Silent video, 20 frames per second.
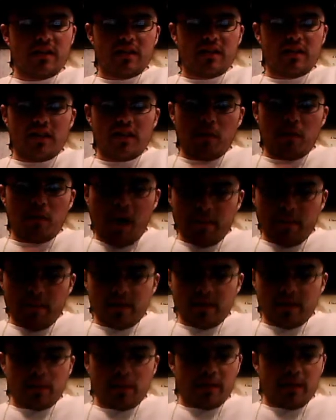in my
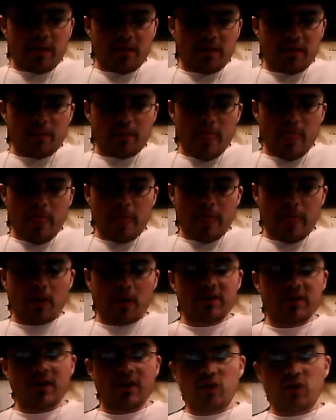opinion, man,
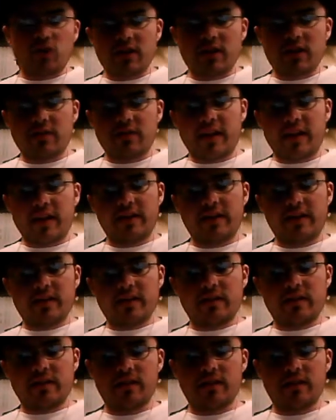hotels Transylvania. Pennsylvania.